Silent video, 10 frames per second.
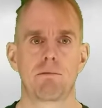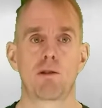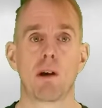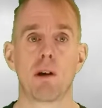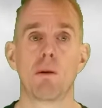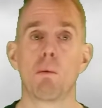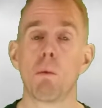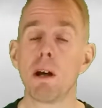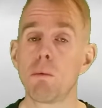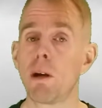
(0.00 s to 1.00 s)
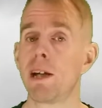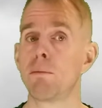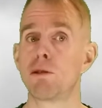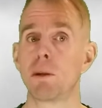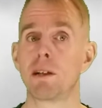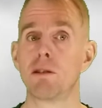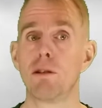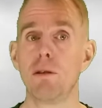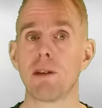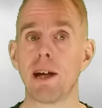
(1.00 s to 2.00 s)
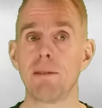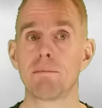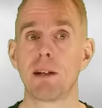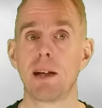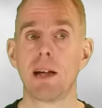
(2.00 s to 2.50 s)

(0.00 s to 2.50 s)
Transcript: So one way in which we can do that